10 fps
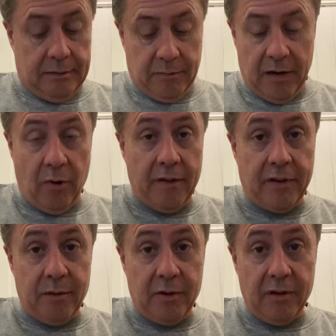my wife
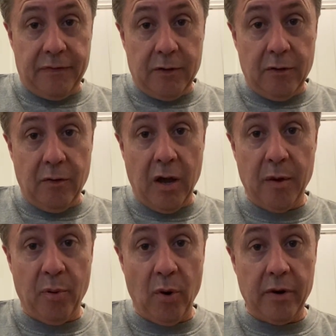gave me a few
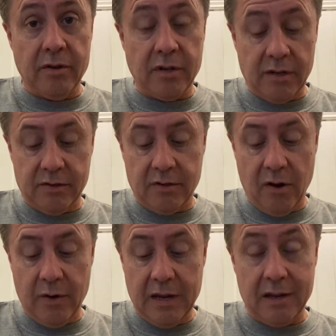pointers on
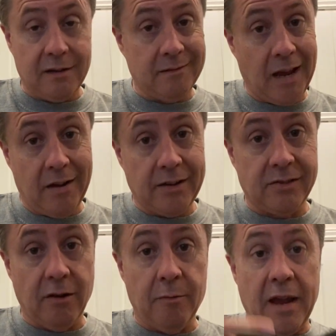sewing, and now I
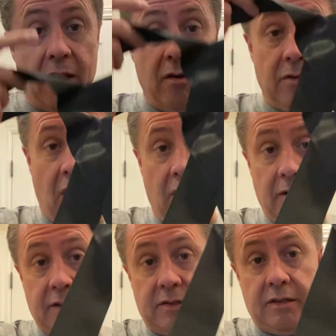sew my own
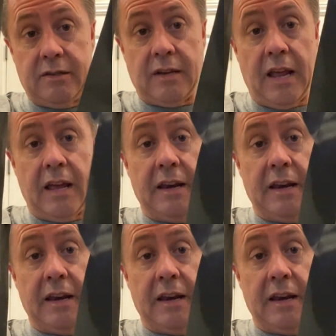harnesses. And